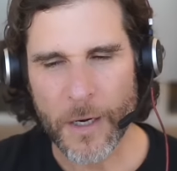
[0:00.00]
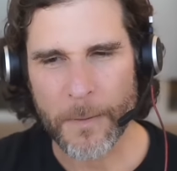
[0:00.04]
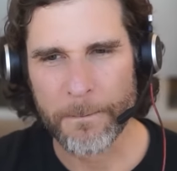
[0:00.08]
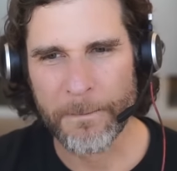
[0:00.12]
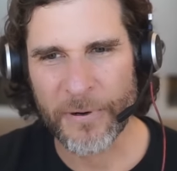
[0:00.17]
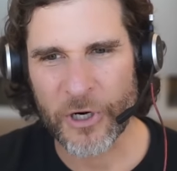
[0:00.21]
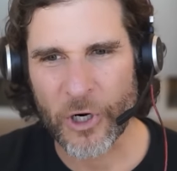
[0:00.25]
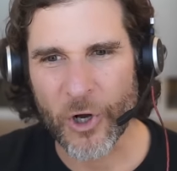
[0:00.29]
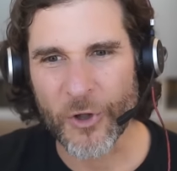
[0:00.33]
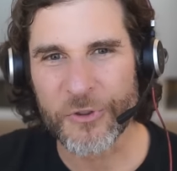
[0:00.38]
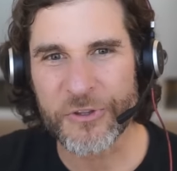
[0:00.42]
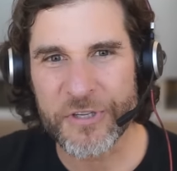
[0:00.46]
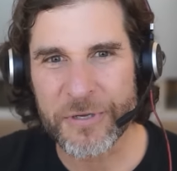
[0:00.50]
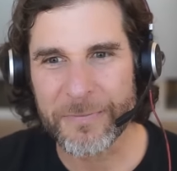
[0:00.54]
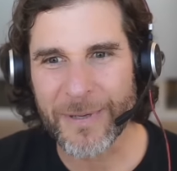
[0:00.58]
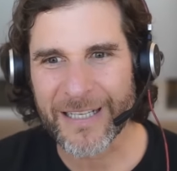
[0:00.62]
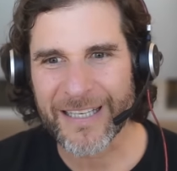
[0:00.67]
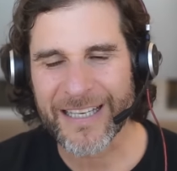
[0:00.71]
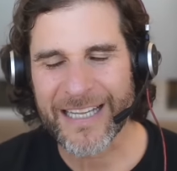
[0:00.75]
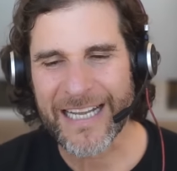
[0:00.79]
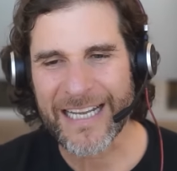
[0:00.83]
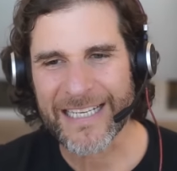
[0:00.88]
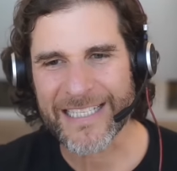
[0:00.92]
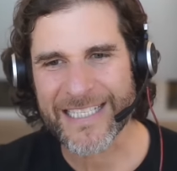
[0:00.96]
but
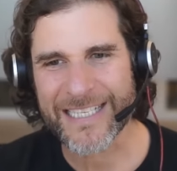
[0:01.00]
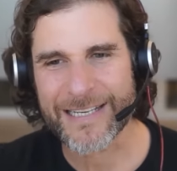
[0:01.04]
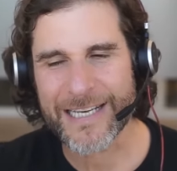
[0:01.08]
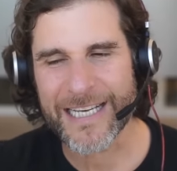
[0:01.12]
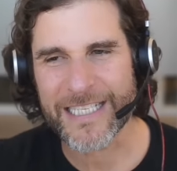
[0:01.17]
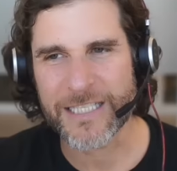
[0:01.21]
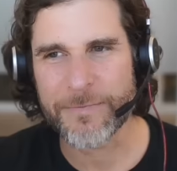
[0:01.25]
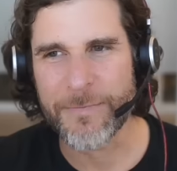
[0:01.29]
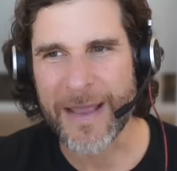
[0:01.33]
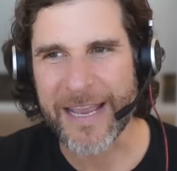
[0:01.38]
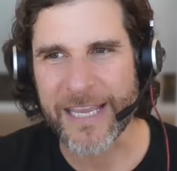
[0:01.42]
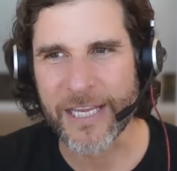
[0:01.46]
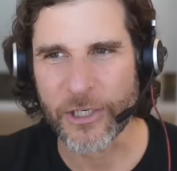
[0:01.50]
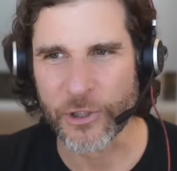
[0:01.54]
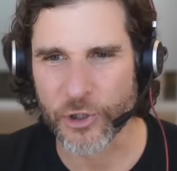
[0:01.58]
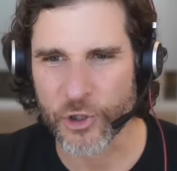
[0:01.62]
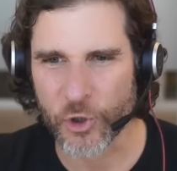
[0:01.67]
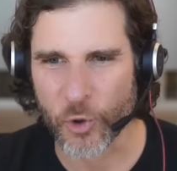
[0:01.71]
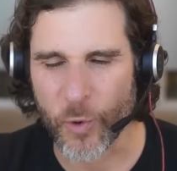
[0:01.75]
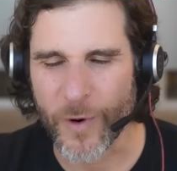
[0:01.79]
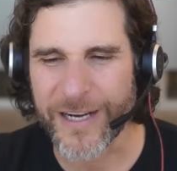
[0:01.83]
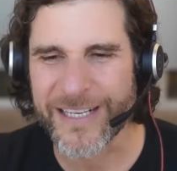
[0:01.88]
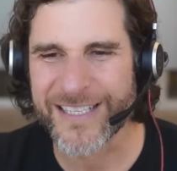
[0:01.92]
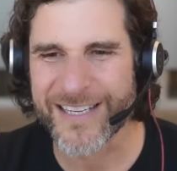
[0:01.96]
ultimately, it's it's making
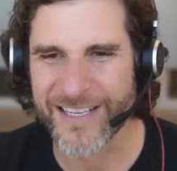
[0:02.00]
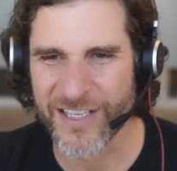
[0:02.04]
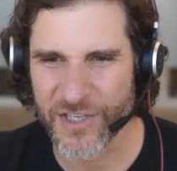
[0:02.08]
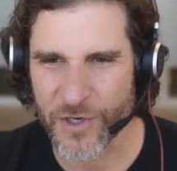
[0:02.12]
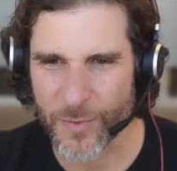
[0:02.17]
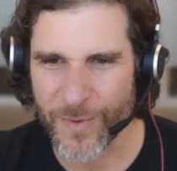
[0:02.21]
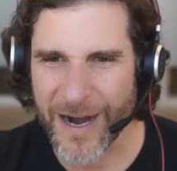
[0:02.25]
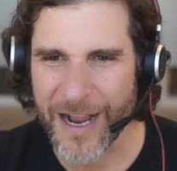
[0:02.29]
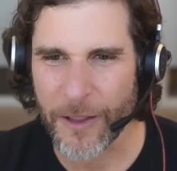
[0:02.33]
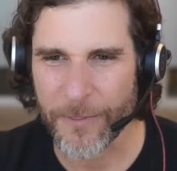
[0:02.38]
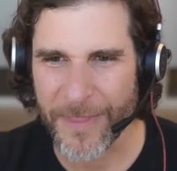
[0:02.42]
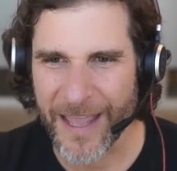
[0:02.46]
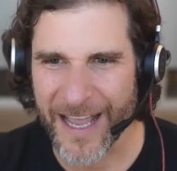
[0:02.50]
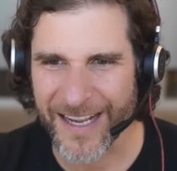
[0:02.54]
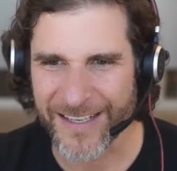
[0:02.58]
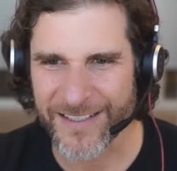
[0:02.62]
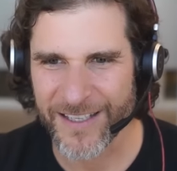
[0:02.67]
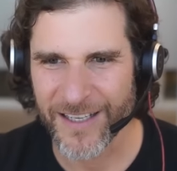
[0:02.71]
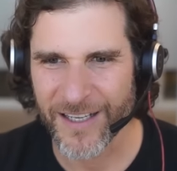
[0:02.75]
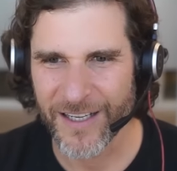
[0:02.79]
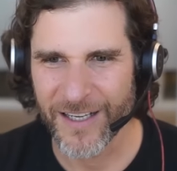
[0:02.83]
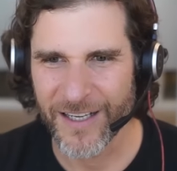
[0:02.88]
choices around that,